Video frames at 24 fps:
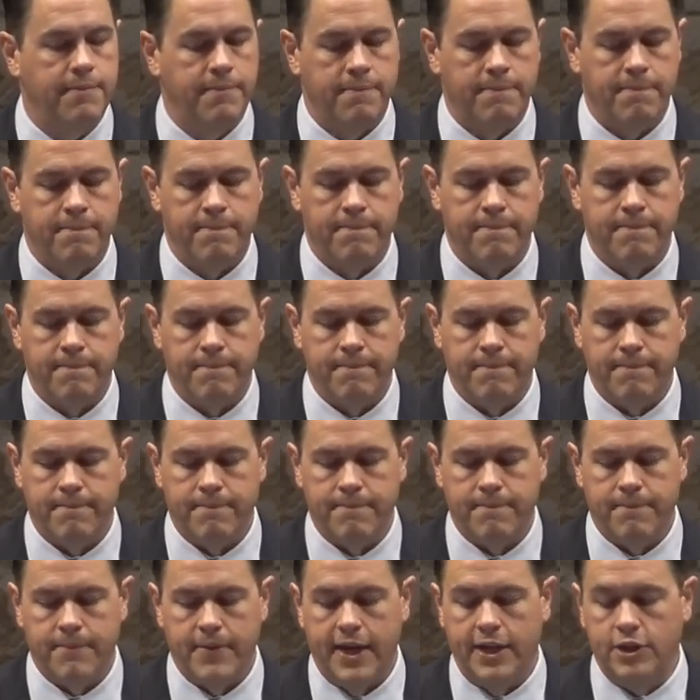He told the
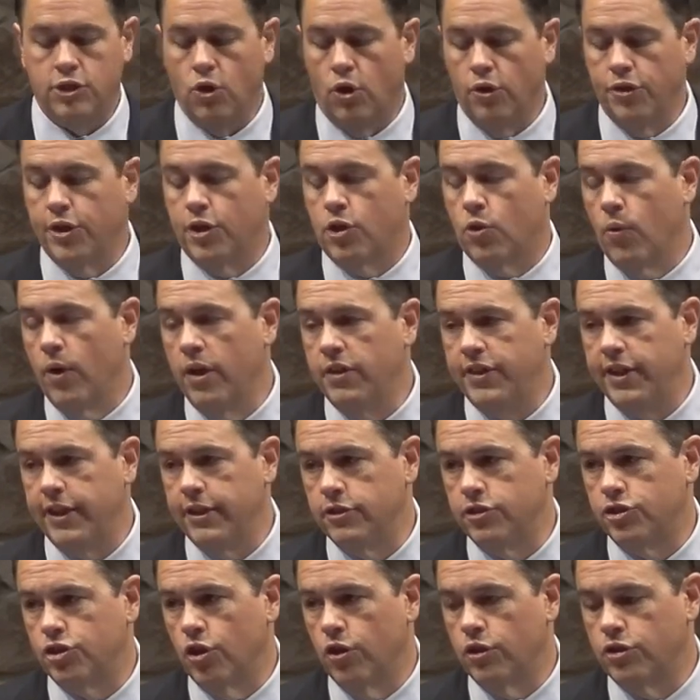Corinthian church that
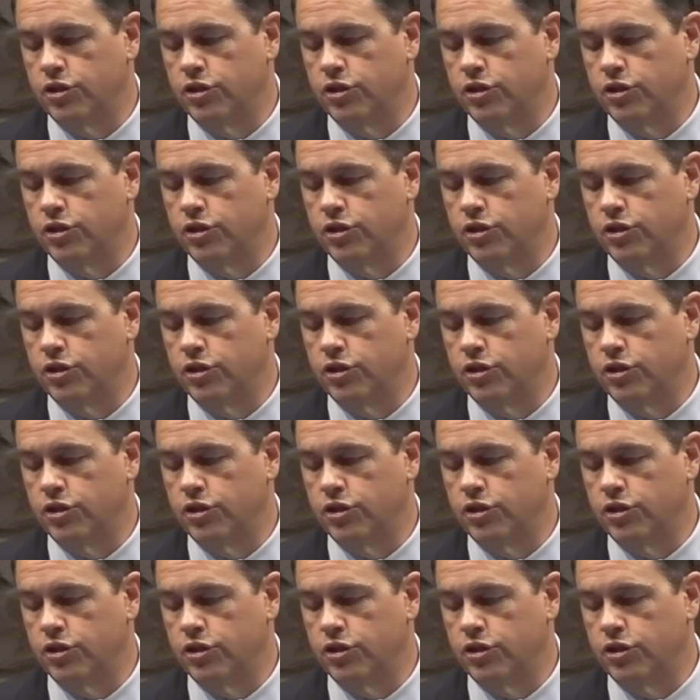he